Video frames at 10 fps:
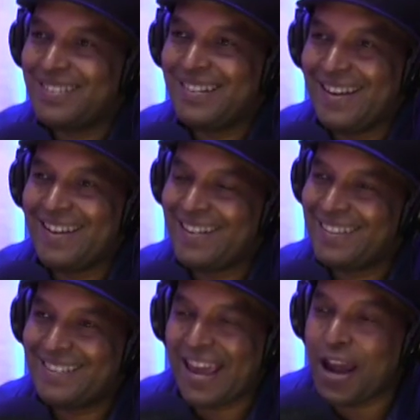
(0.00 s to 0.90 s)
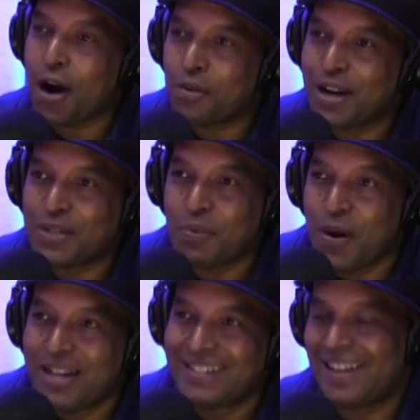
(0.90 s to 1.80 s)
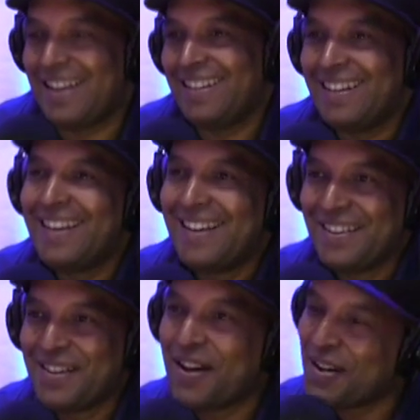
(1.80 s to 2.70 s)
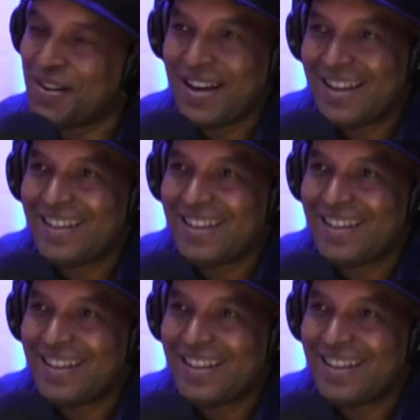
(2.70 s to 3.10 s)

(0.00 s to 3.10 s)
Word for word: man. Yeah. KRS One, like you know. Yeah.